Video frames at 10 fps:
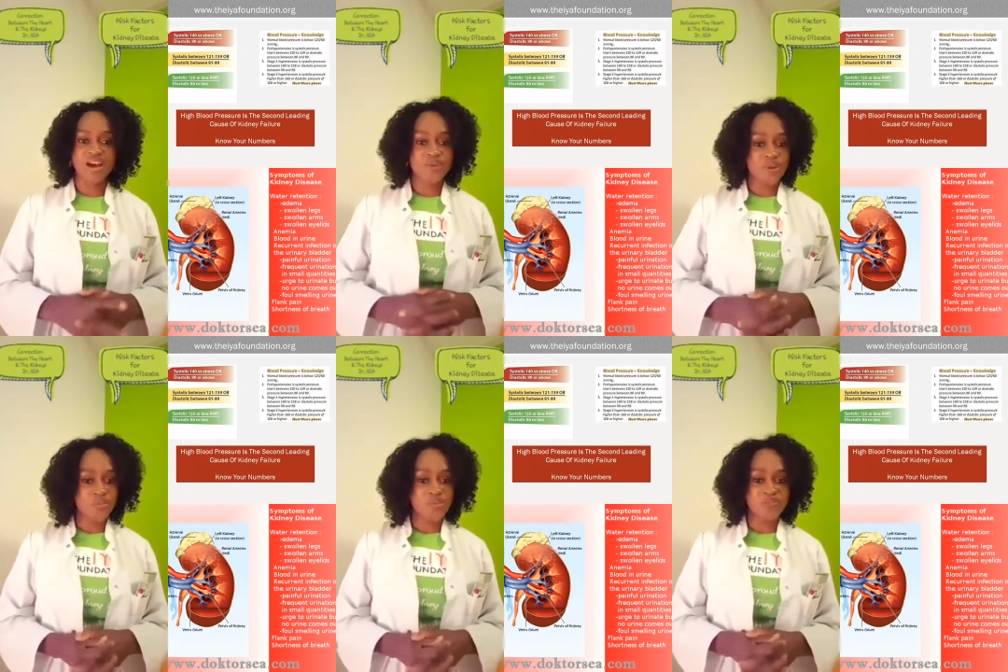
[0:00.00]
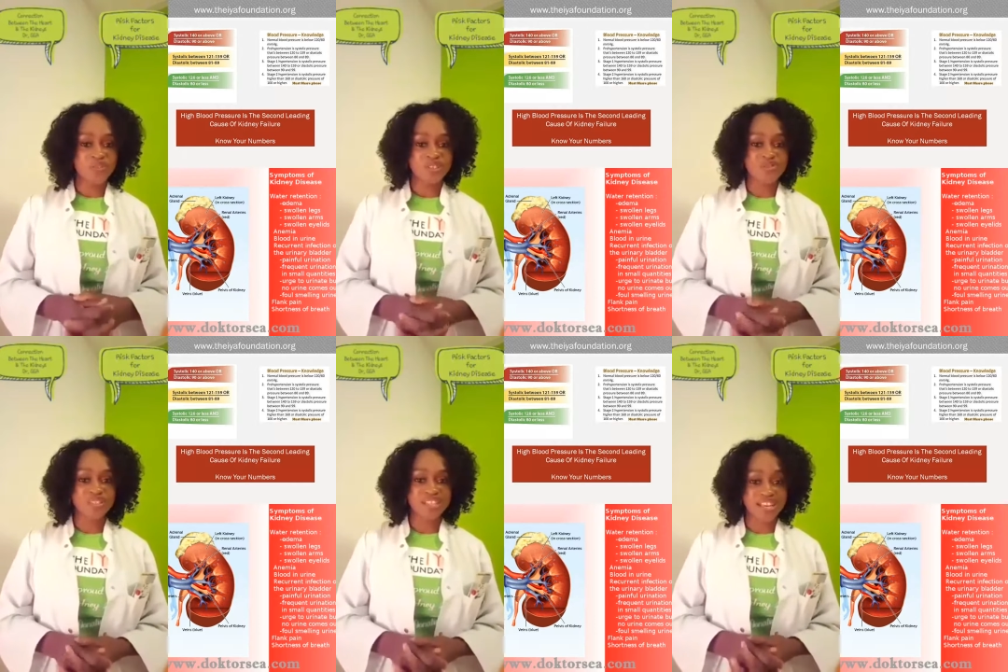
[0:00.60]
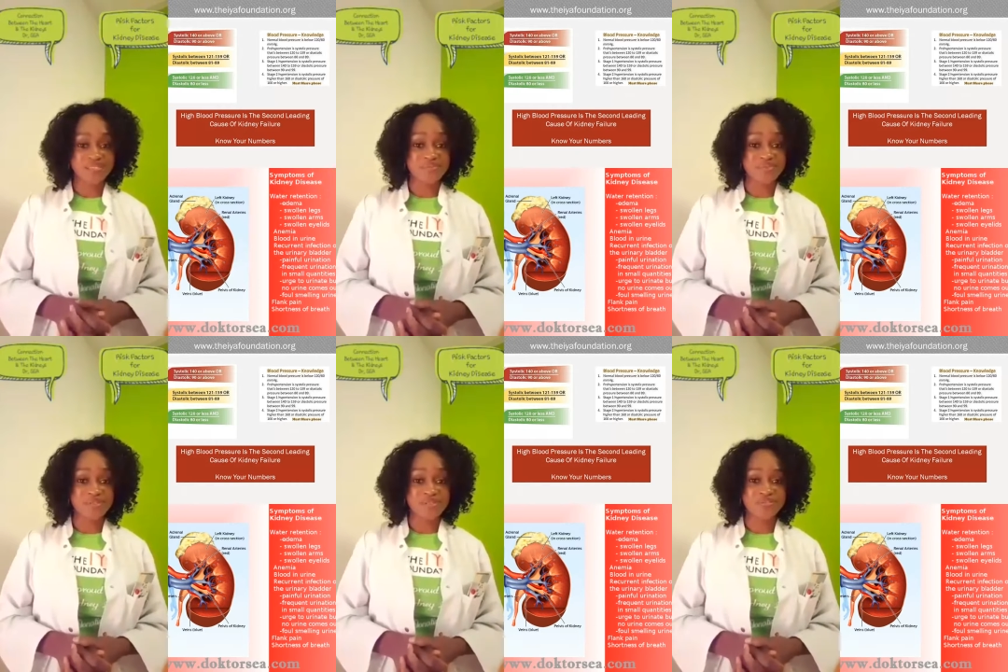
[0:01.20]
We hope our video was
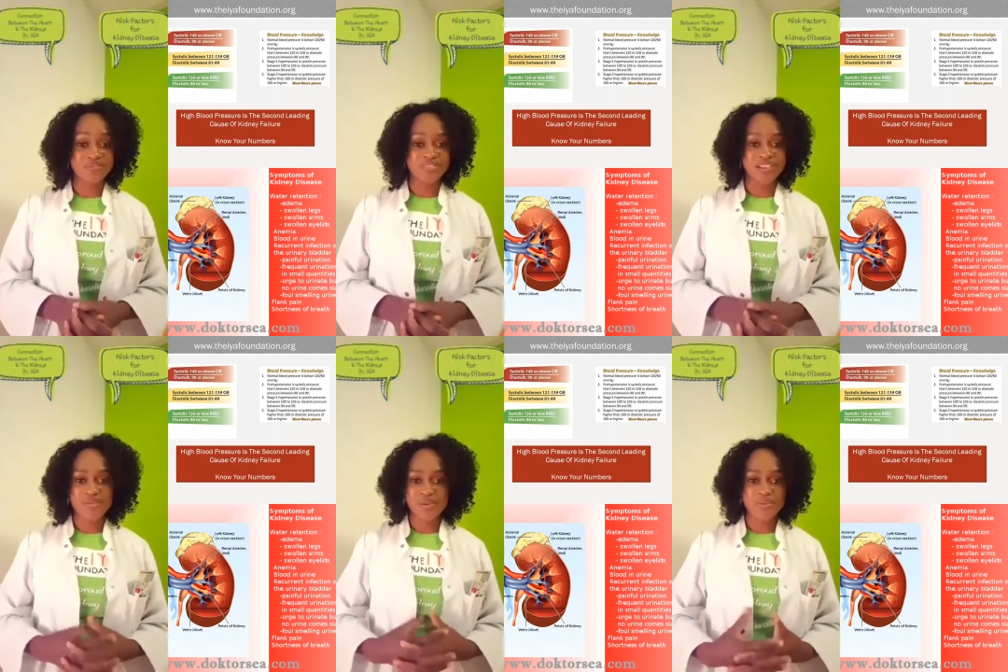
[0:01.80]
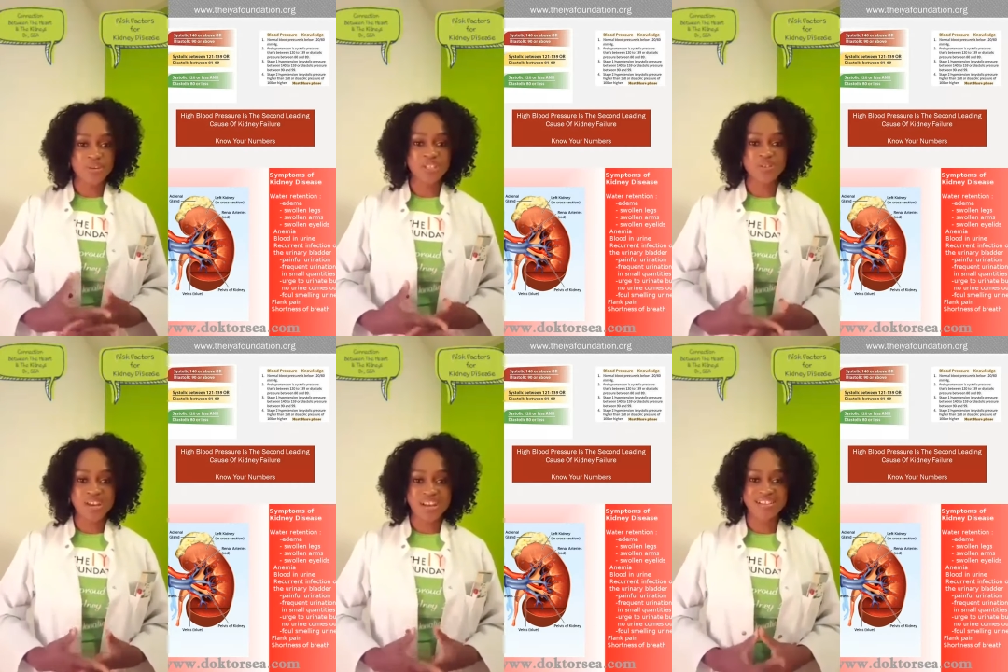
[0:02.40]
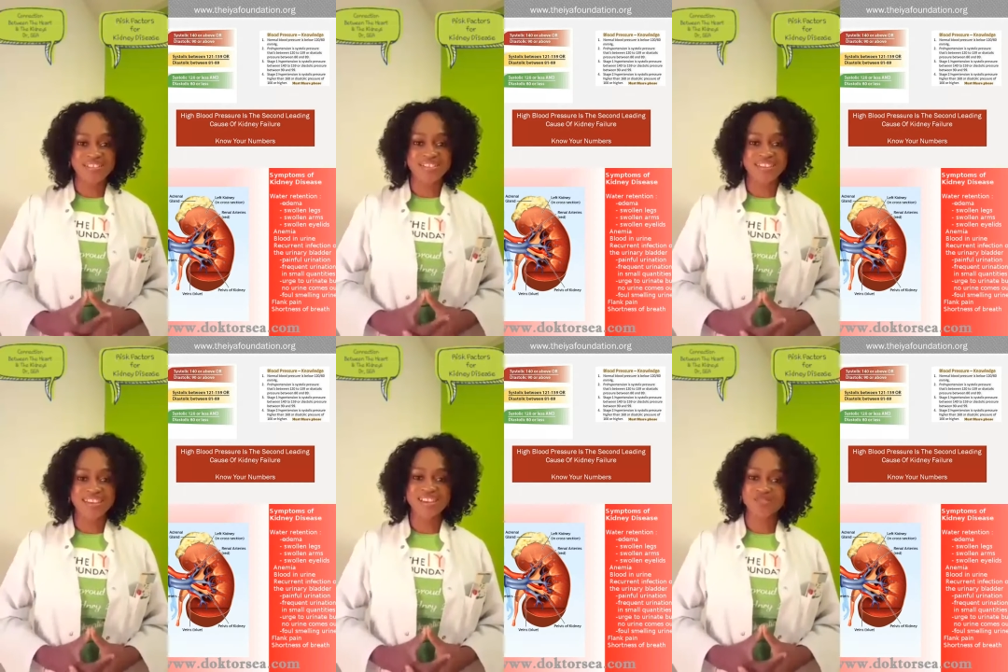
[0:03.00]
helpful. We wish you health.
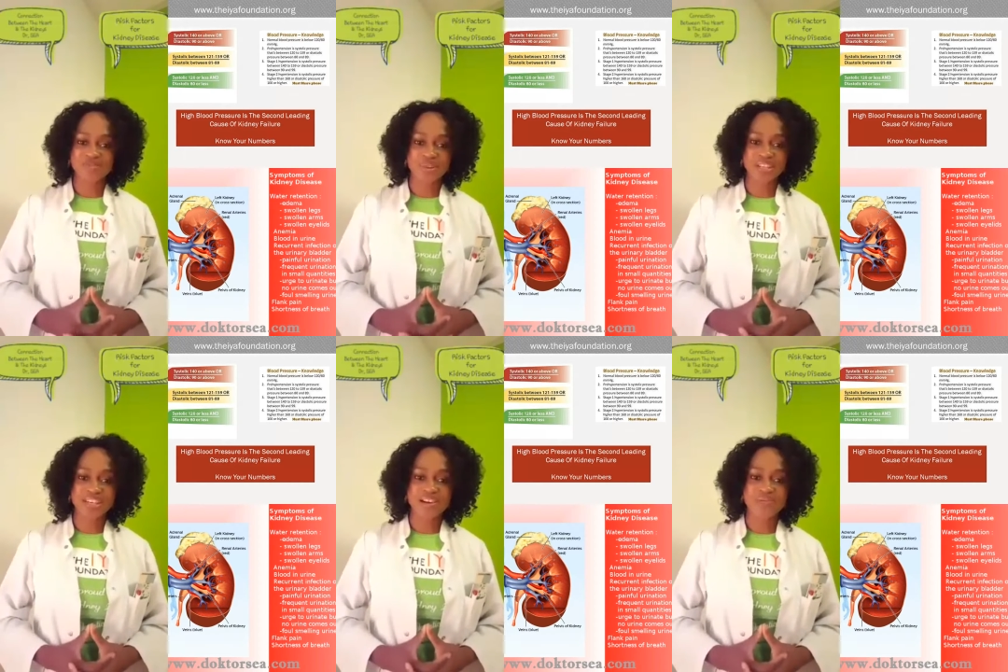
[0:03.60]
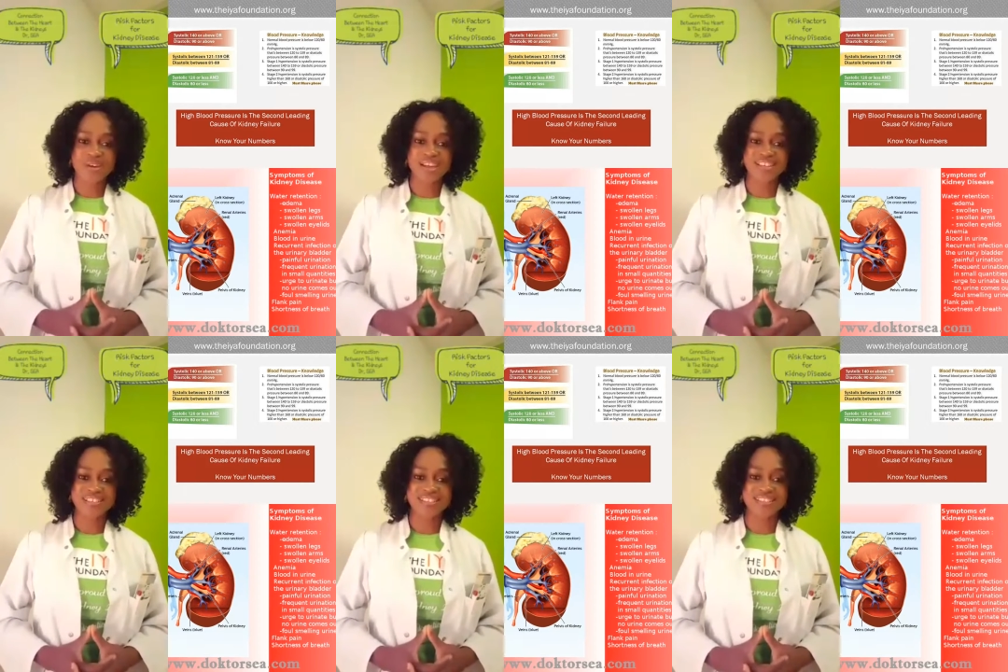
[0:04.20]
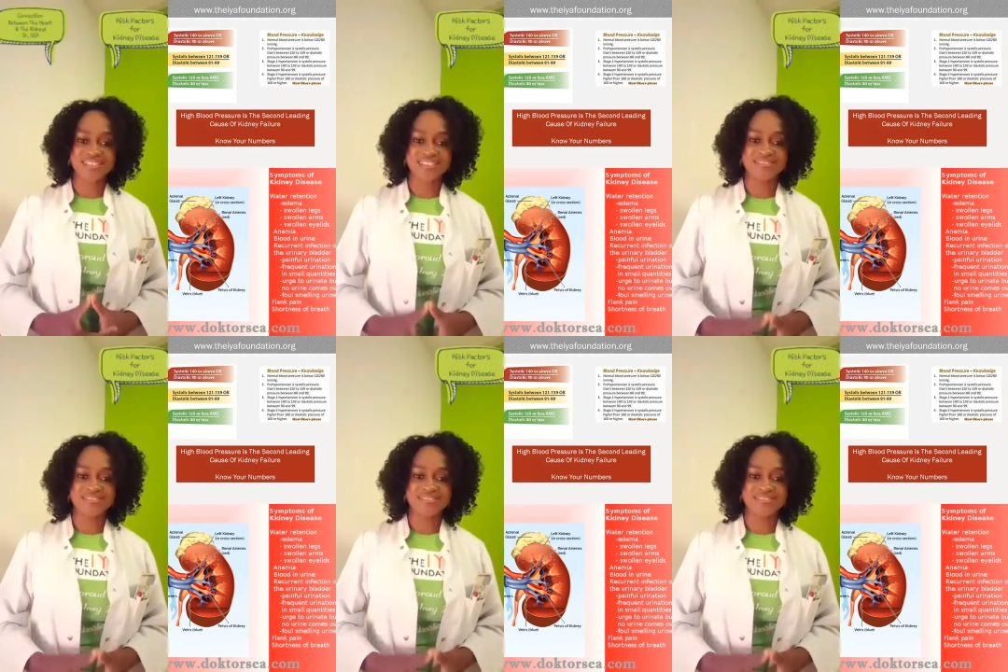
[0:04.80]
Spread awareness.